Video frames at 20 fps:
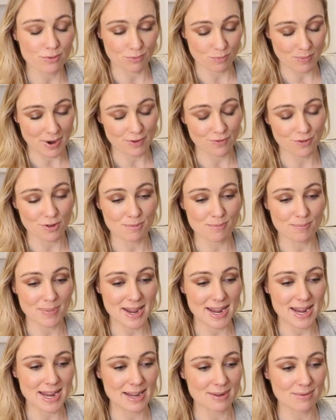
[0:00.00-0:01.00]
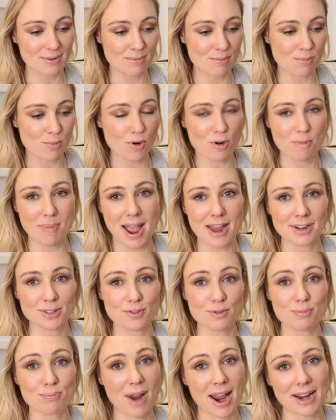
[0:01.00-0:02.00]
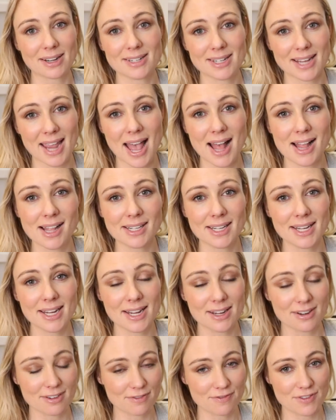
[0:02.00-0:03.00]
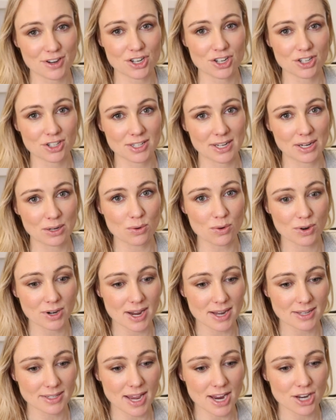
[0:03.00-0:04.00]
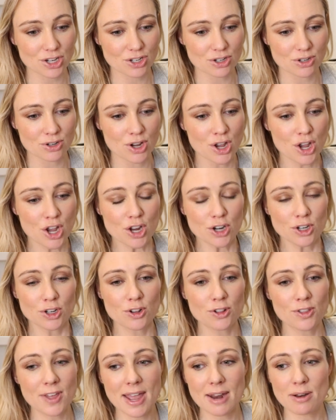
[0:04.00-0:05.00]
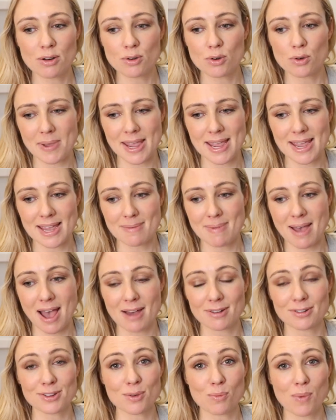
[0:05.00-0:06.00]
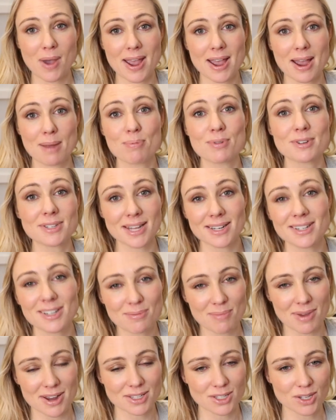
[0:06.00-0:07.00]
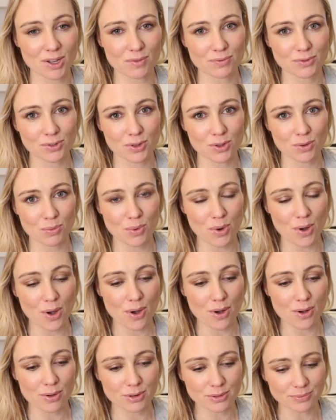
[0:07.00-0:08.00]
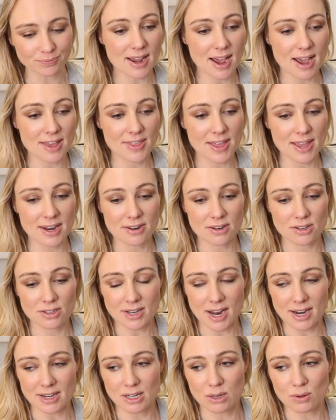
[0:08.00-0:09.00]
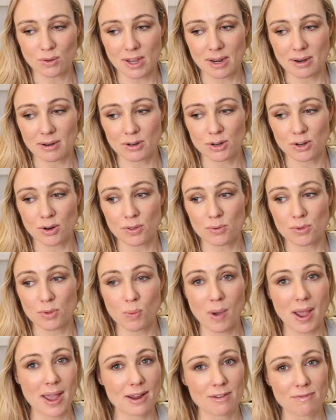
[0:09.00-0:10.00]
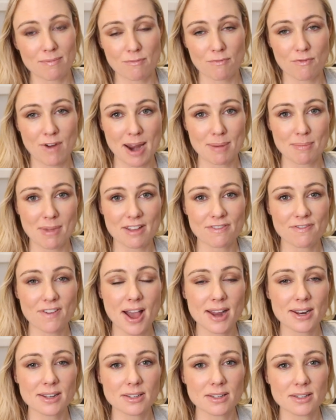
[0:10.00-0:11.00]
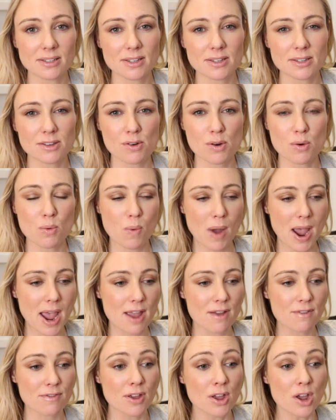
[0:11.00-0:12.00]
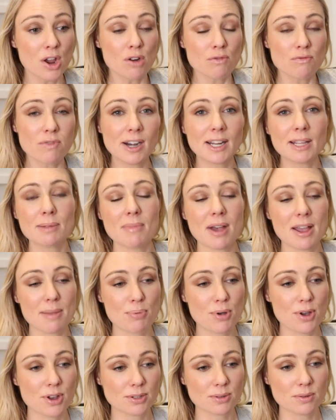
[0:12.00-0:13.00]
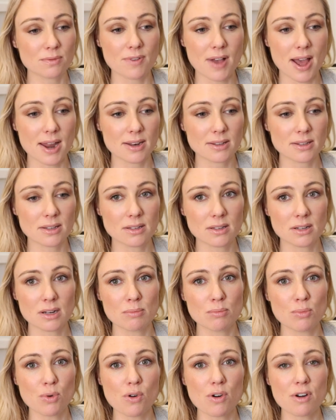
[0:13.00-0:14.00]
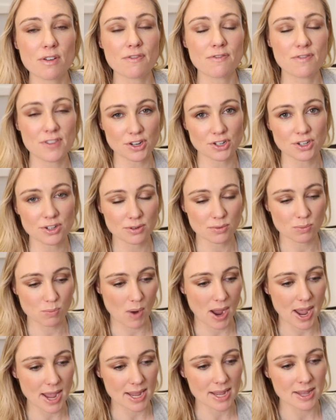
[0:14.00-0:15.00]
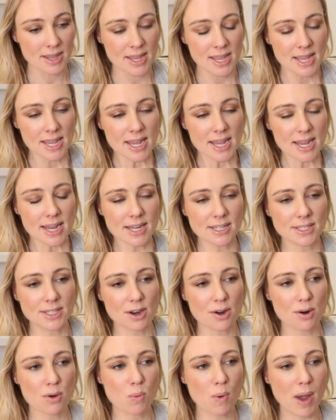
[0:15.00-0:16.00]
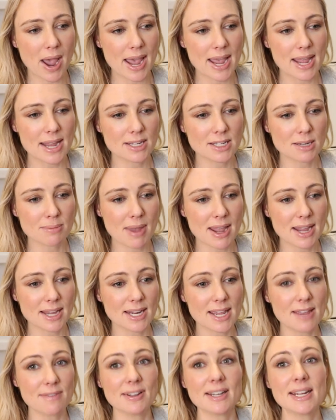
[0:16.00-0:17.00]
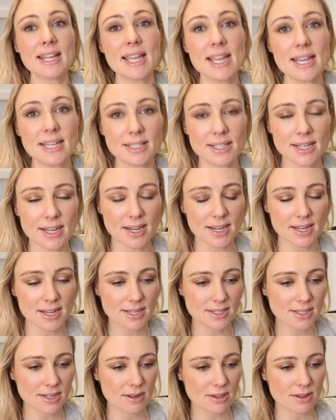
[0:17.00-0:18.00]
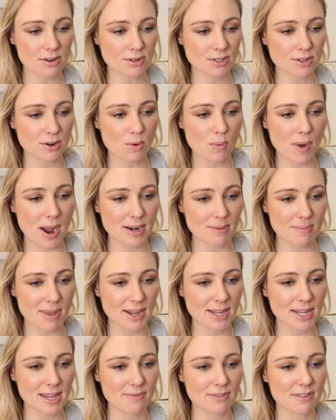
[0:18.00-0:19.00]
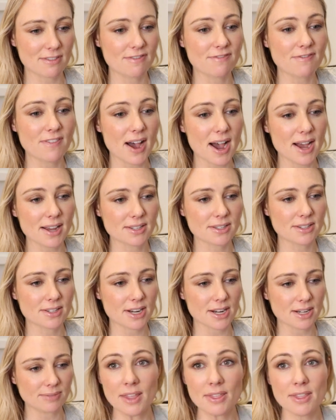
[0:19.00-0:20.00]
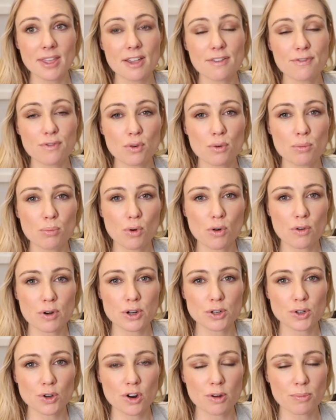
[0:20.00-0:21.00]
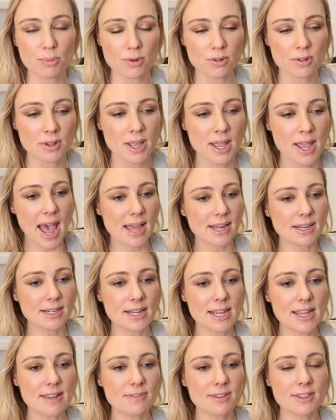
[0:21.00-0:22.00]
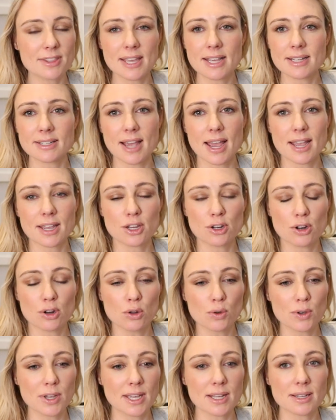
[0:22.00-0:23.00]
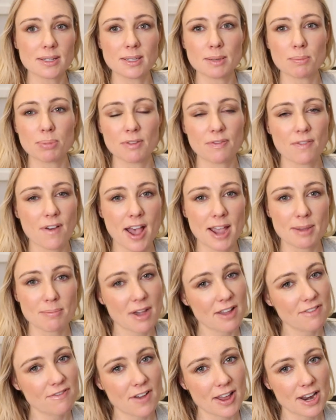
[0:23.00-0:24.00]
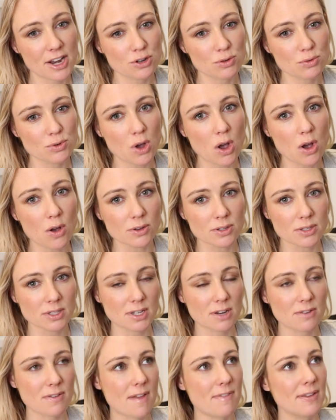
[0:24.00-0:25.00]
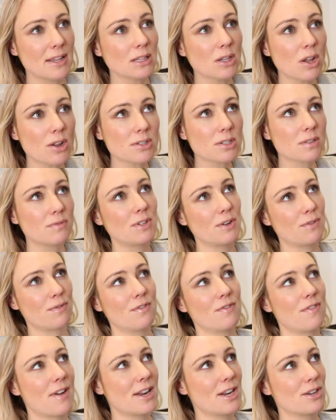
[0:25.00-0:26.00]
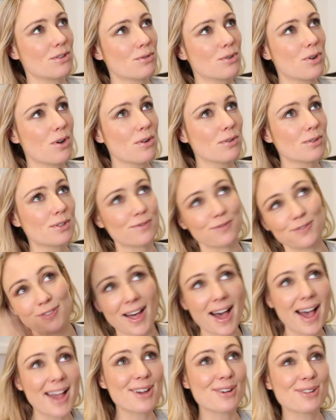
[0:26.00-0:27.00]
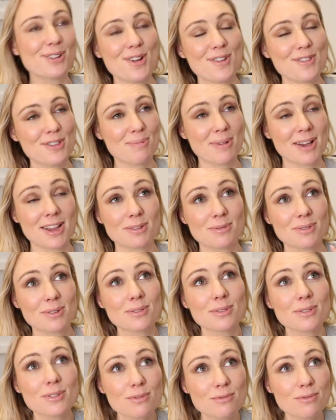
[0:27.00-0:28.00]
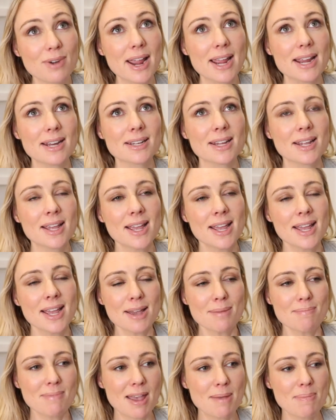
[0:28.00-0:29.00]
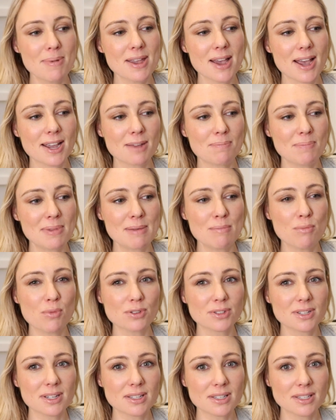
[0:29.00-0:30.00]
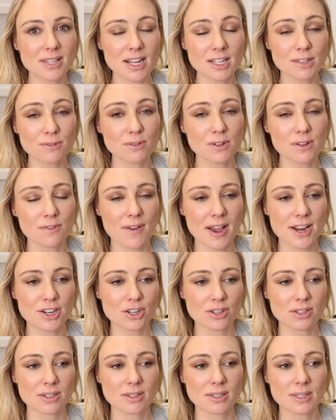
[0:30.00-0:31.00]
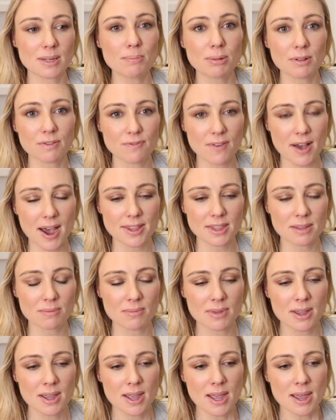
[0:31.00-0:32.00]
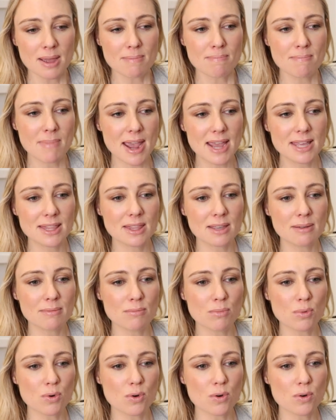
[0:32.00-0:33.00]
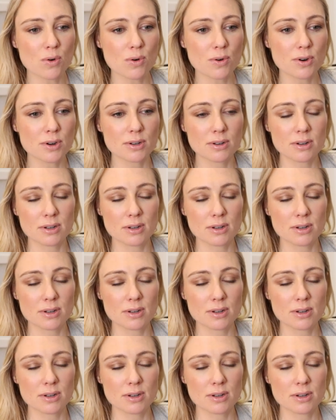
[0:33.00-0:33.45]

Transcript: went from being more about sort of practicality and efficiency and organization to then being about the way I presented myself to the world. I then started to look at, you know, the way I ran my finances. Is there a way of running my personal finances in a more efficient way? Is there a way to make it even easier? Is there a way to make it even faster and therefore more enjoyable? And even things like, you know, looking at simplifying my financial goals instead of having lots of different financial goals flying all over the place, which is great. Maybe I could be more successful if I just simplified them, made them more